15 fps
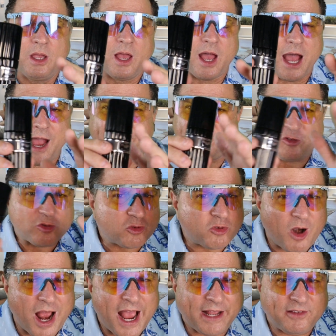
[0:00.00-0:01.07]
I've
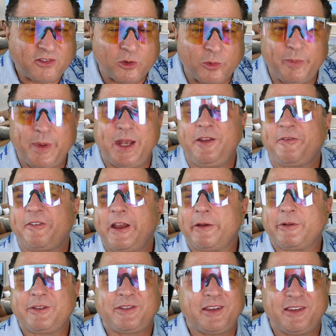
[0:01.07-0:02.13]
tried so many
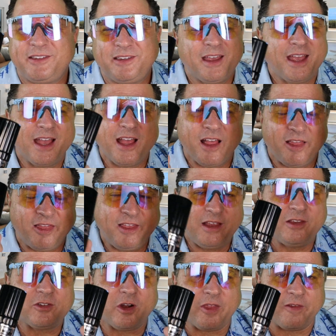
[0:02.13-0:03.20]
fragrances. These
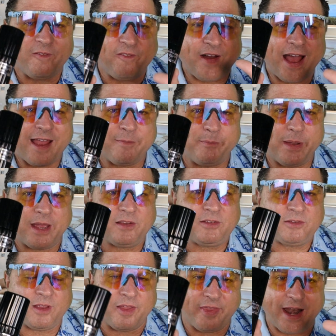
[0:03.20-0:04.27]
are the five best
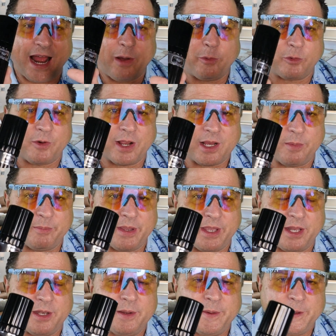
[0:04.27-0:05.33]
that I would recommend.
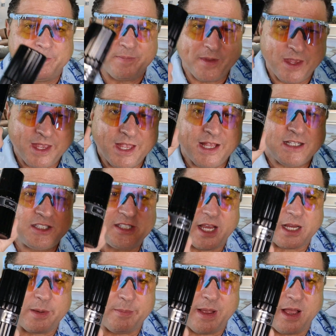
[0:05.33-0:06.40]
Check
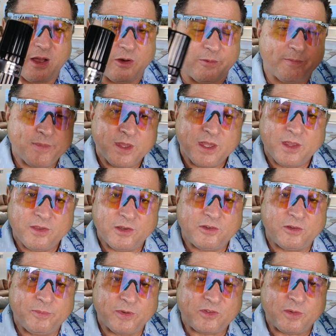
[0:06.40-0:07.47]
them out. This is
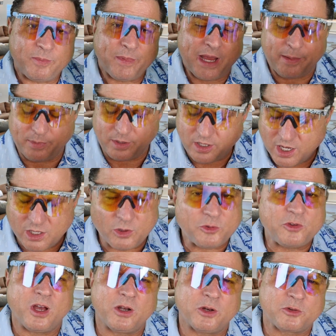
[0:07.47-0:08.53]
Mister Miami Cuddles,
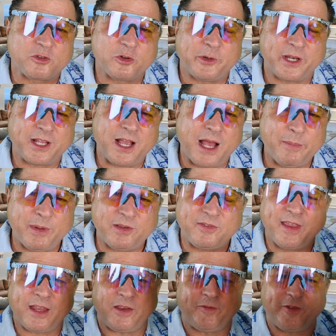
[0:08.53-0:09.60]
Cuddles Crew in the comments.
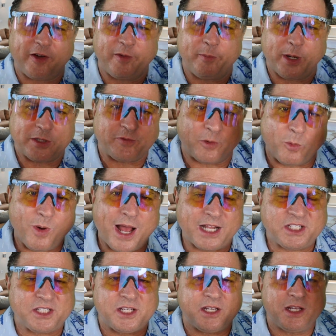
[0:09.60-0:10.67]
Thank you very much for
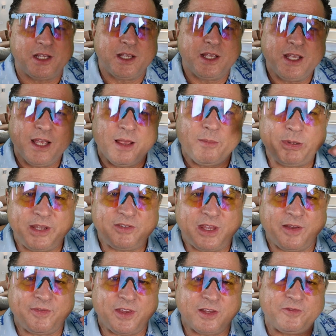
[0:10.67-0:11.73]
watching. Please give
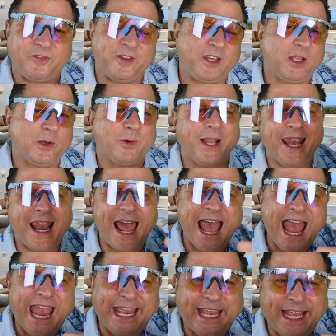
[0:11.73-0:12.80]
this video a
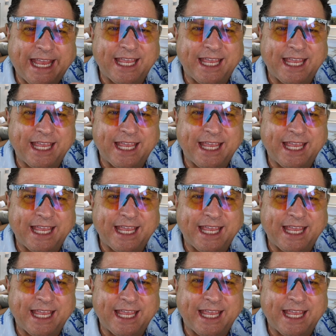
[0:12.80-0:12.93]
like.